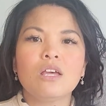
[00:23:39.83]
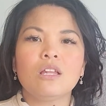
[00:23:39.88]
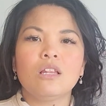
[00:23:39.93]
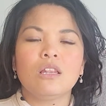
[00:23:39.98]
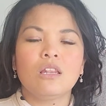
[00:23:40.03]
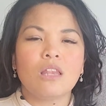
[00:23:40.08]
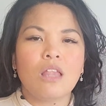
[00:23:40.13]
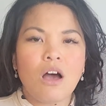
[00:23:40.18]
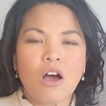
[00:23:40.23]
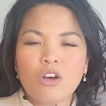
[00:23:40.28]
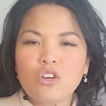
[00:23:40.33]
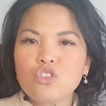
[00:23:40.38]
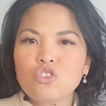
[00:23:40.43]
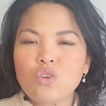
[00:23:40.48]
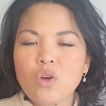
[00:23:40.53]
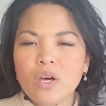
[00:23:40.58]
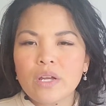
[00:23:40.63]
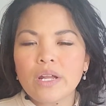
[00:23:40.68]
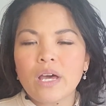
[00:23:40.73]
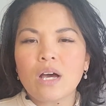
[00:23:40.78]
long
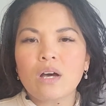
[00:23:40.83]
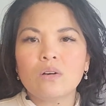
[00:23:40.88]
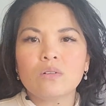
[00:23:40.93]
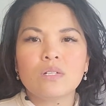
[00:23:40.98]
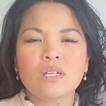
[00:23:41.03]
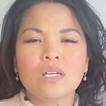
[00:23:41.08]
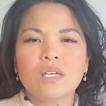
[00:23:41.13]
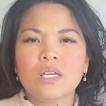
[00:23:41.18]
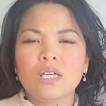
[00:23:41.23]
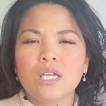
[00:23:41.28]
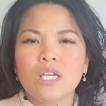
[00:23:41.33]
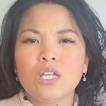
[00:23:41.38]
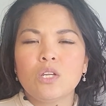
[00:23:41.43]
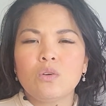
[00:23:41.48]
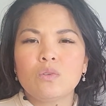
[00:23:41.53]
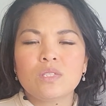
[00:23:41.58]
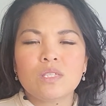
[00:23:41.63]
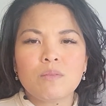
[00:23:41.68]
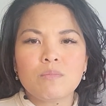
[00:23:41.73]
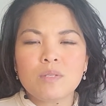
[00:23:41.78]
drawn out you
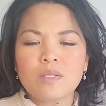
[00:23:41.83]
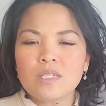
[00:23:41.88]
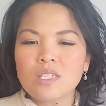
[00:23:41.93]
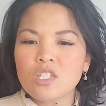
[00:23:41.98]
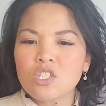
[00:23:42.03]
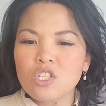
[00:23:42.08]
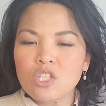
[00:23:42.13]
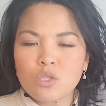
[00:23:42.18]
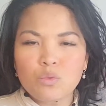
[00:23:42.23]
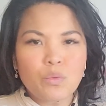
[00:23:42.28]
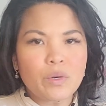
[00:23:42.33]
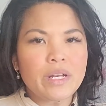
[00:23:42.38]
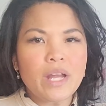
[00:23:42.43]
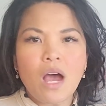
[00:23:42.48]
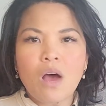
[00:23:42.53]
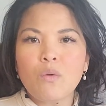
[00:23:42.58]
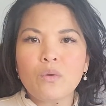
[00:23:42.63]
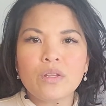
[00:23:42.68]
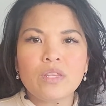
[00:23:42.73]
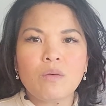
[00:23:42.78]
know, sometimes it's just one
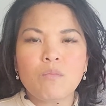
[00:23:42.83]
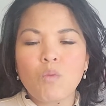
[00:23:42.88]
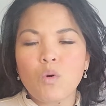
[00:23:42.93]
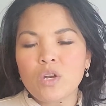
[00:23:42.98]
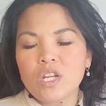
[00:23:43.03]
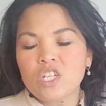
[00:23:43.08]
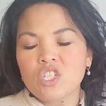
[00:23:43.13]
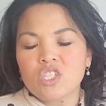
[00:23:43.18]
hour in the morning.